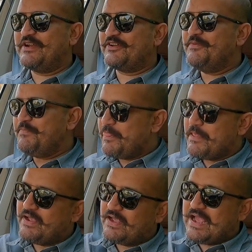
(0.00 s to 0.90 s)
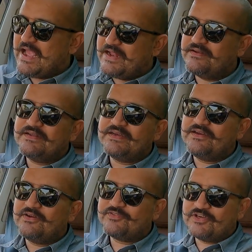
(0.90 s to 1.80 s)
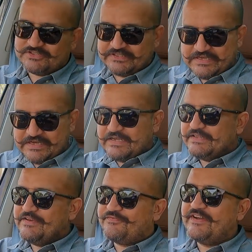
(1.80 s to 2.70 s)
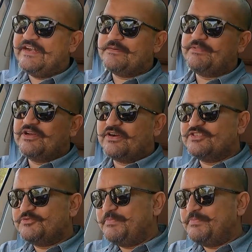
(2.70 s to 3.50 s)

better. And of course, they freed up a lot of